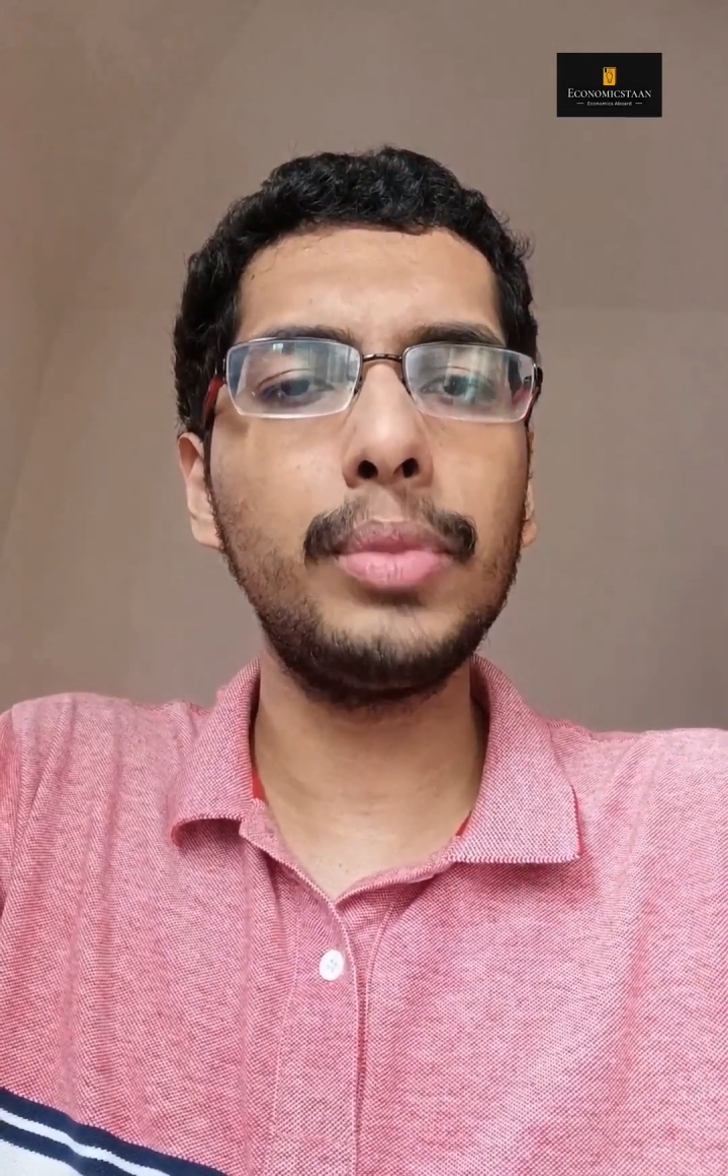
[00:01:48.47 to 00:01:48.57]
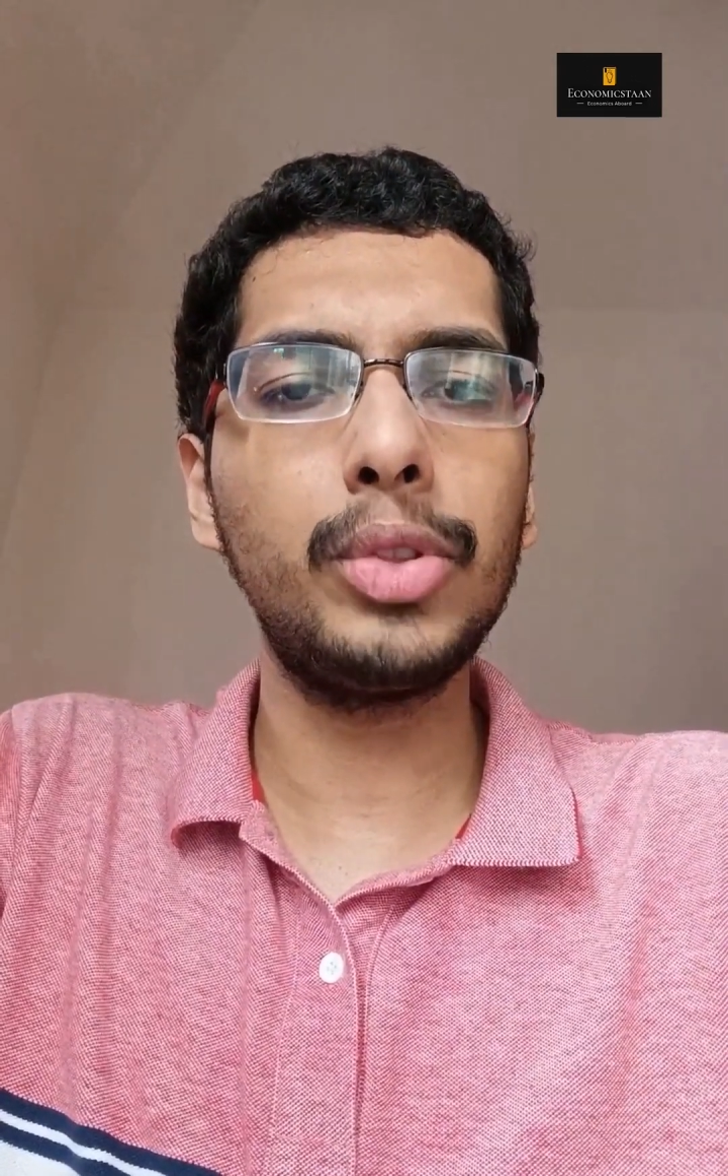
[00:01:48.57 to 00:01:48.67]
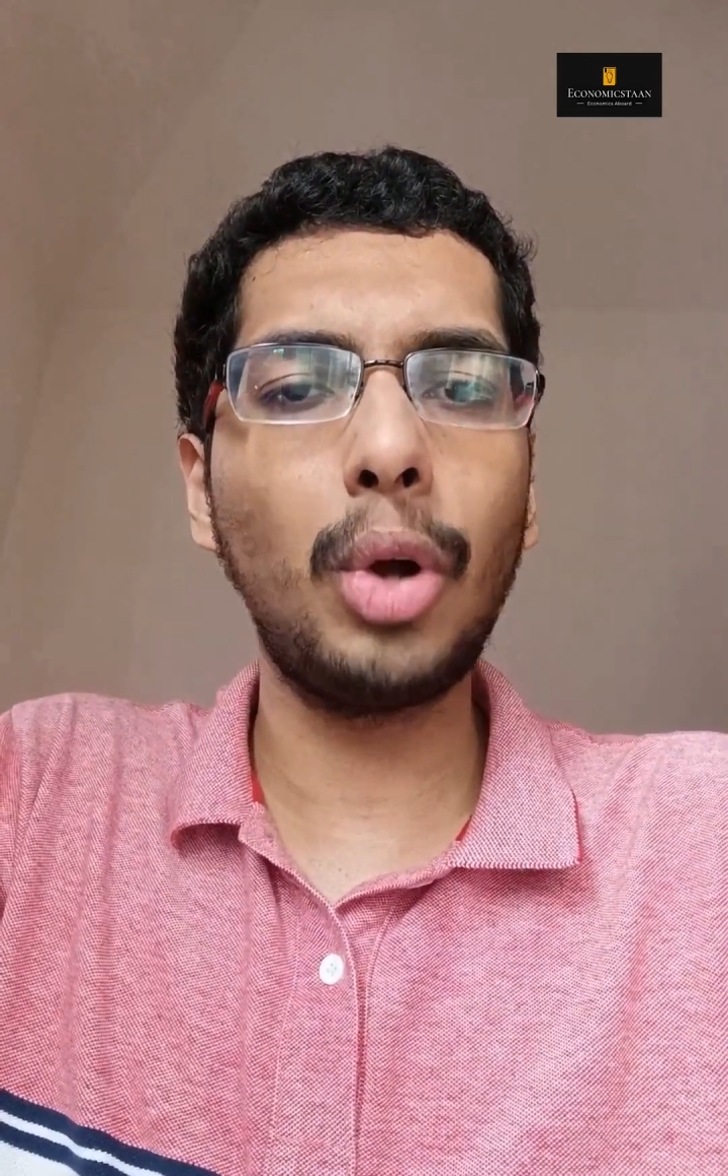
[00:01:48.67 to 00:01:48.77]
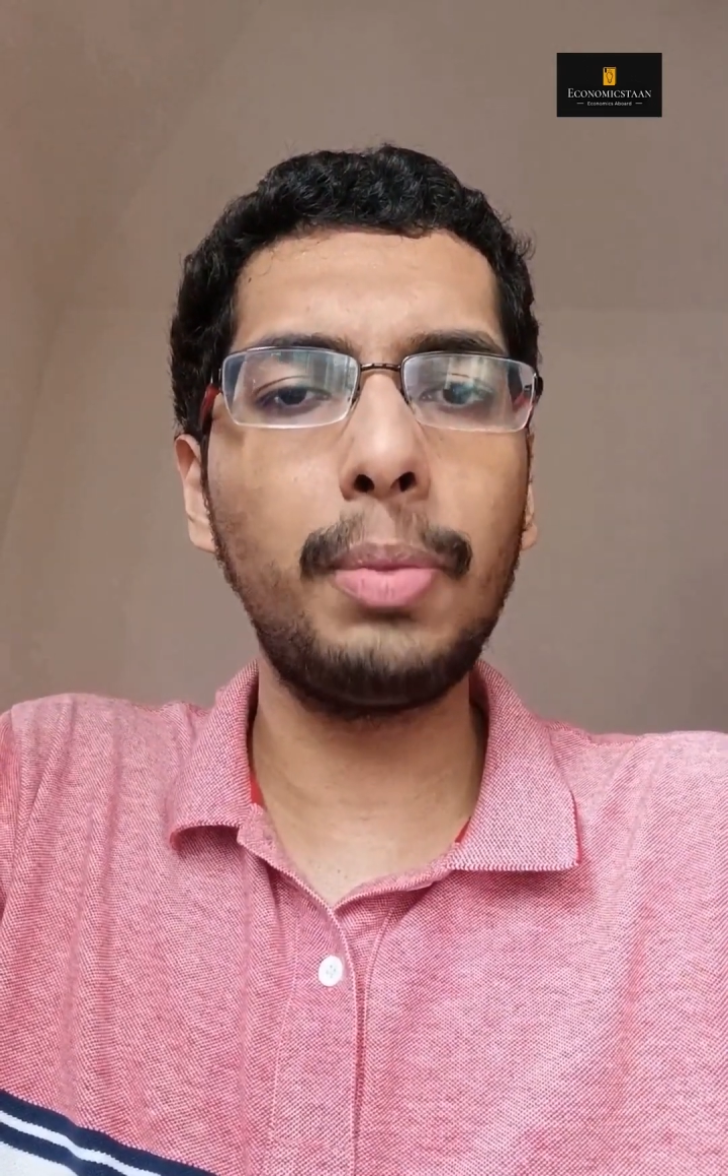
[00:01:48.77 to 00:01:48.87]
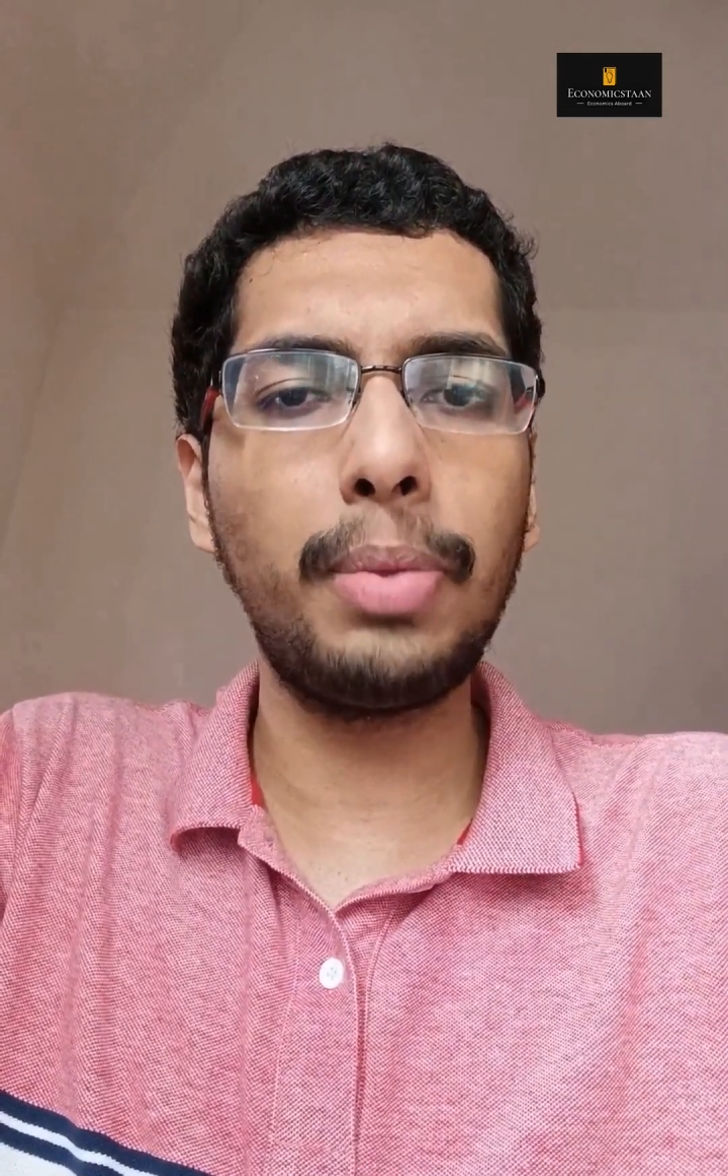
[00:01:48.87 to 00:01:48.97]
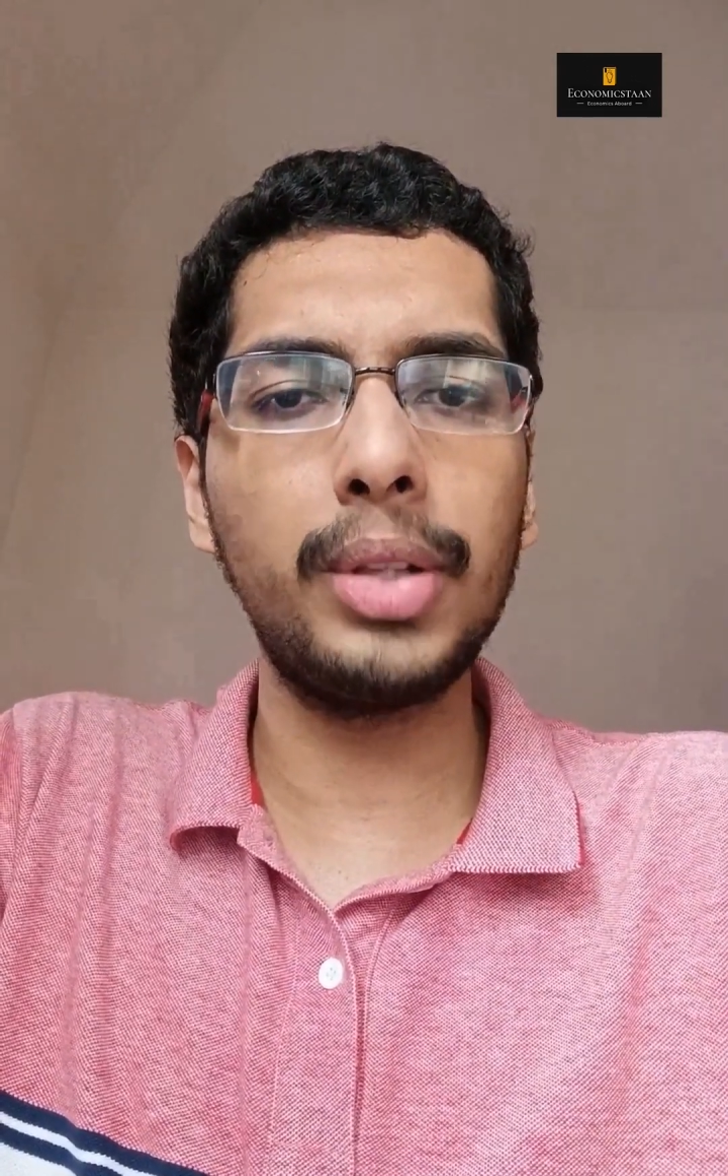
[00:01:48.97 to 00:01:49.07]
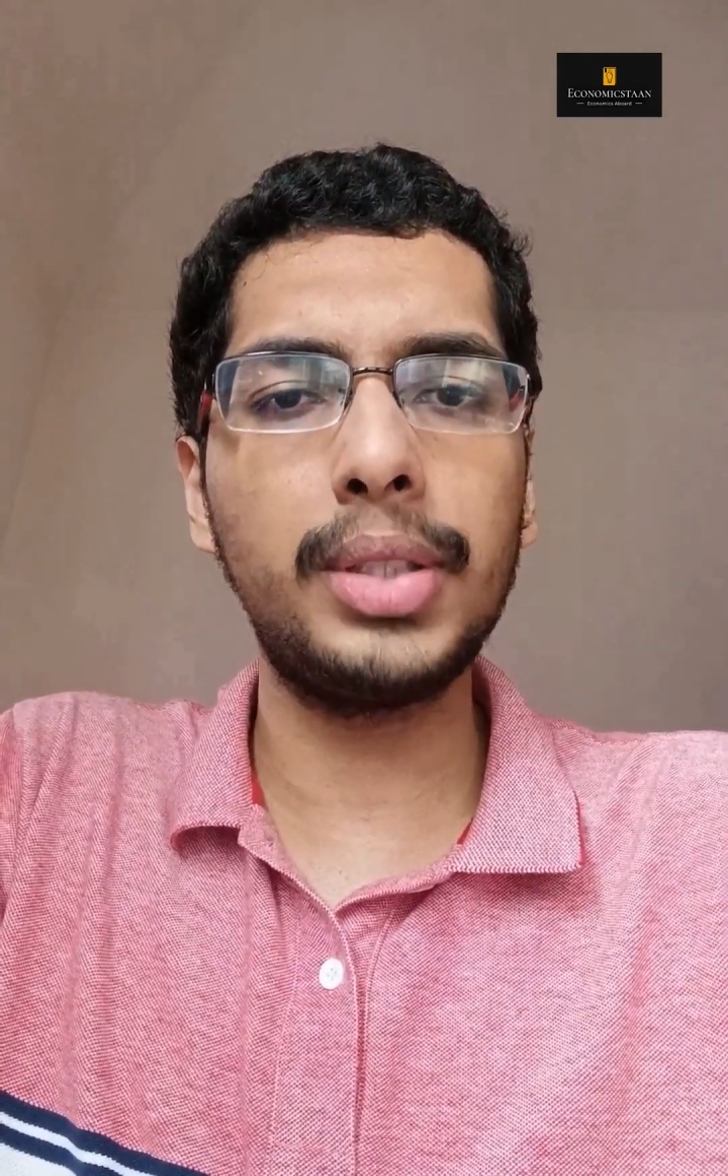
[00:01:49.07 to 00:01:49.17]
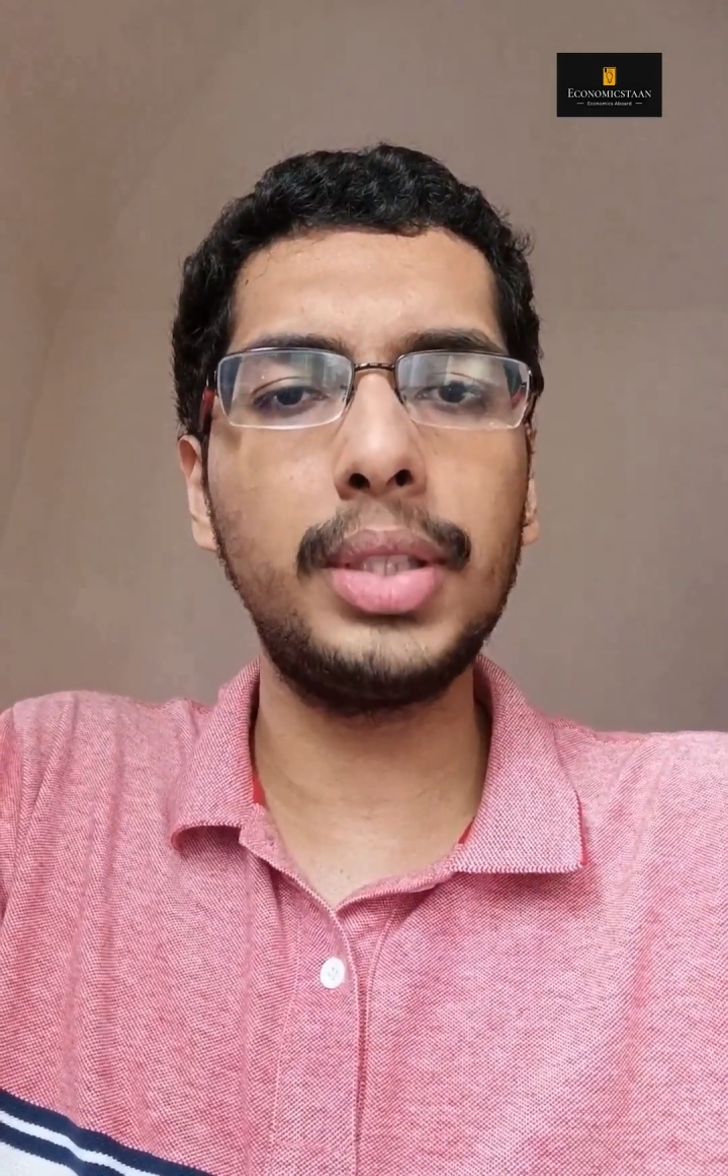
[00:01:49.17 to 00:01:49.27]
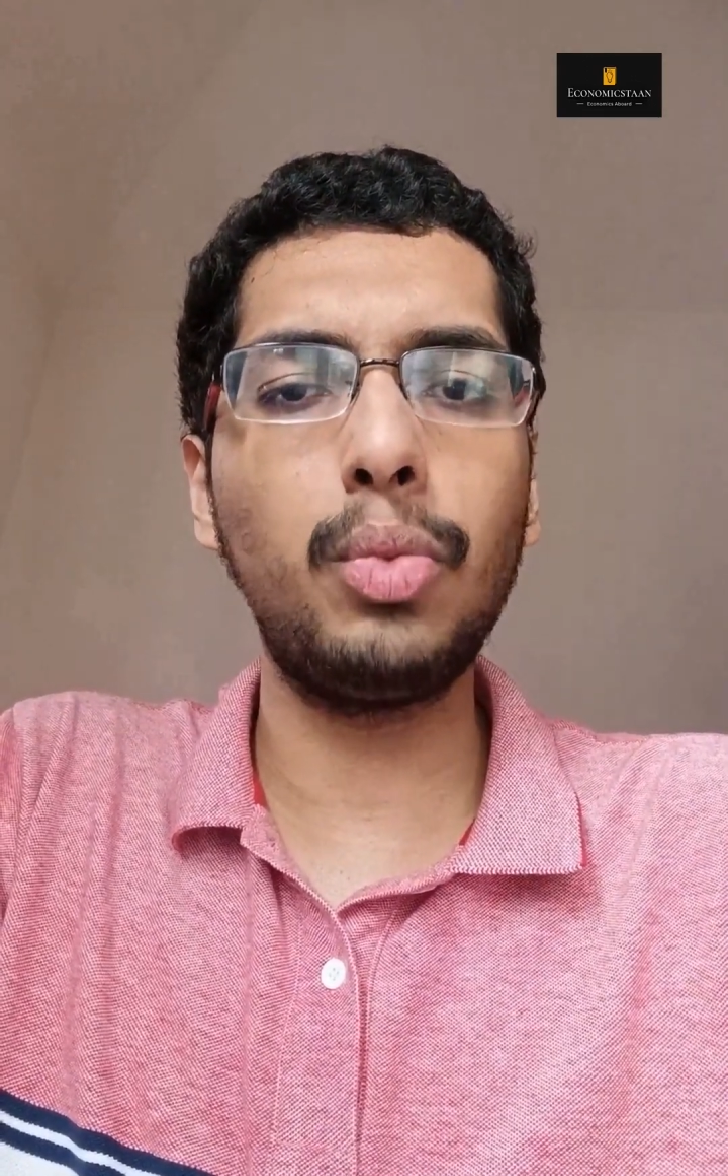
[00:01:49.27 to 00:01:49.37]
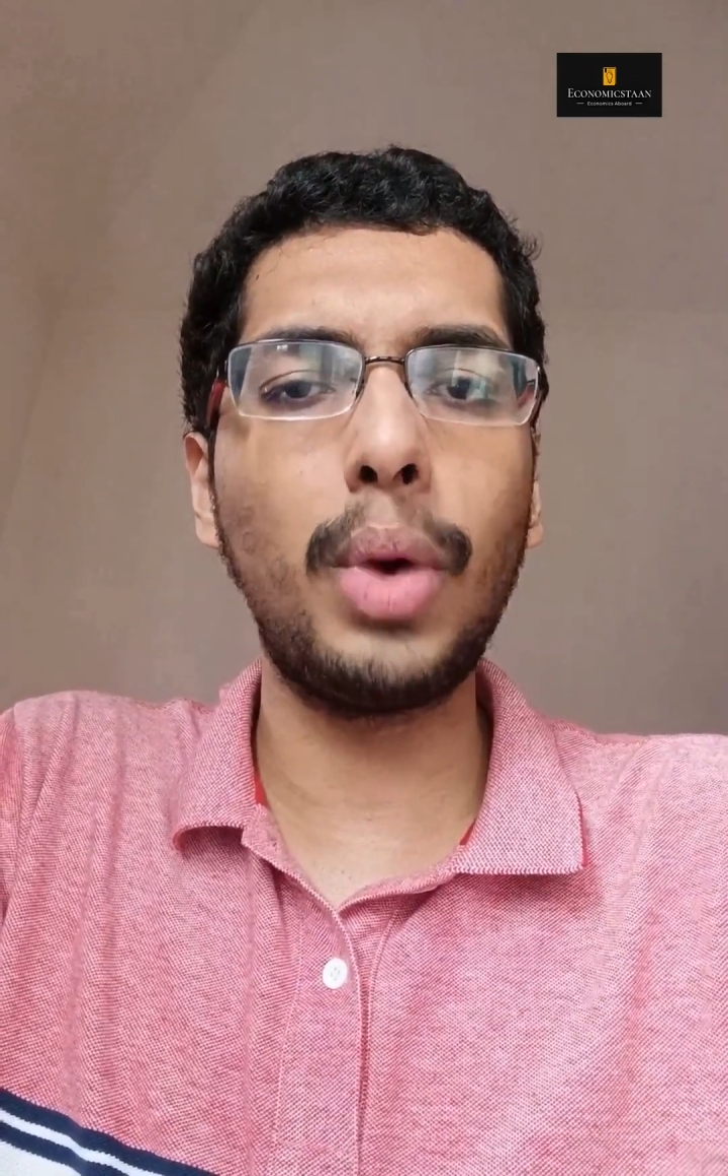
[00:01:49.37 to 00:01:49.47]
thought
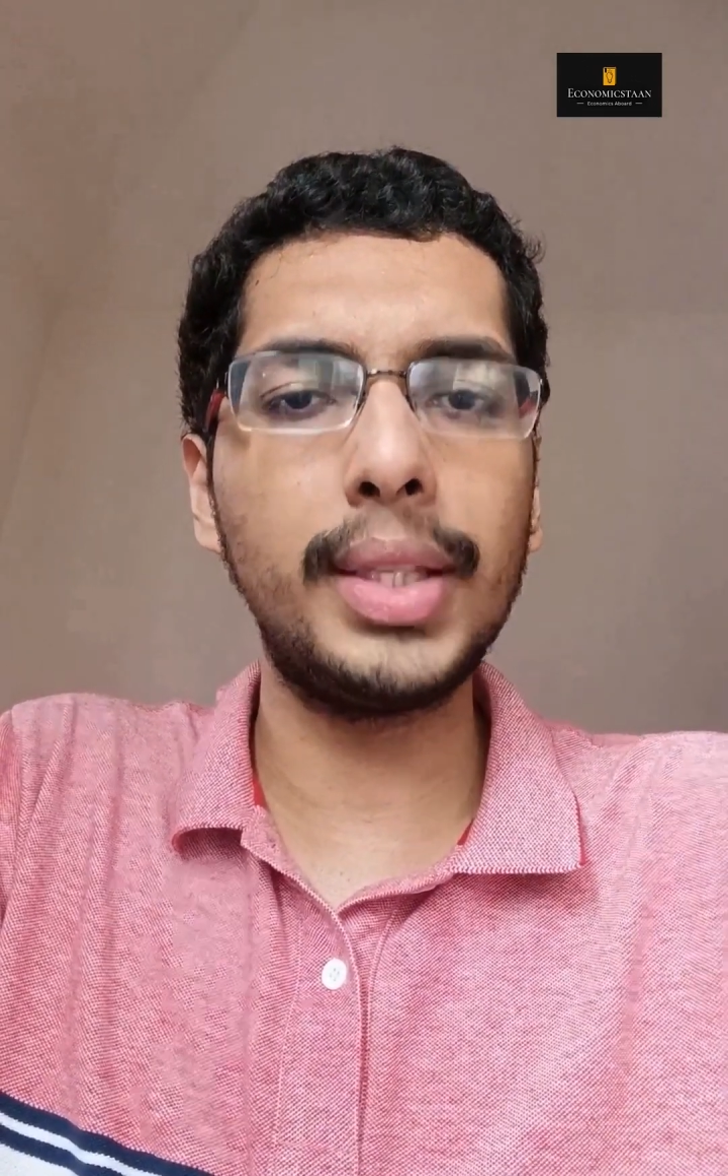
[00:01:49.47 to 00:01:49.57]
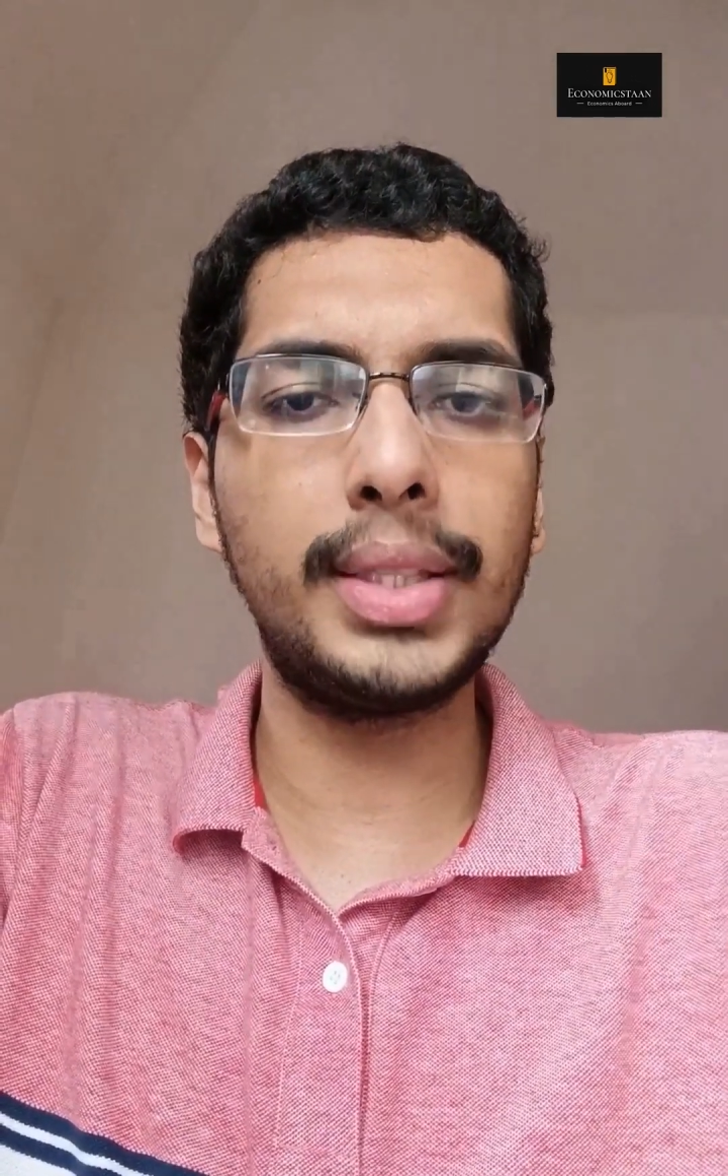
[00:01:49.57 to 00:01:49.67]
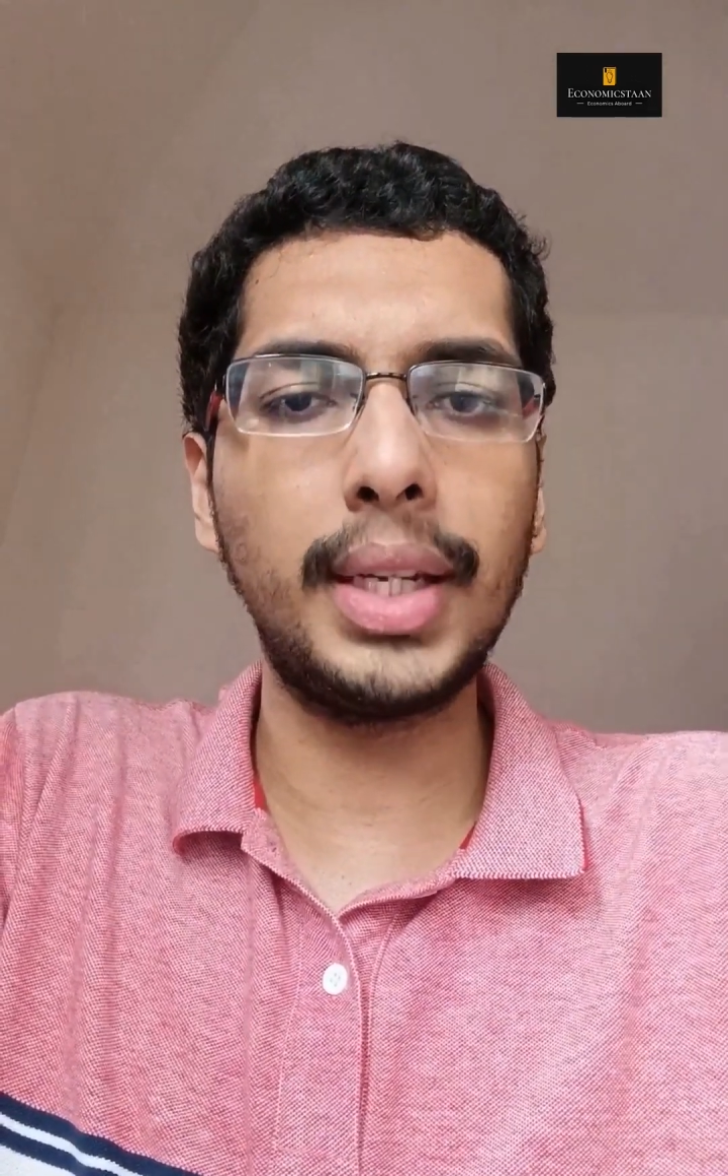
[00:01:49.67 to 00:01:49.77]
process once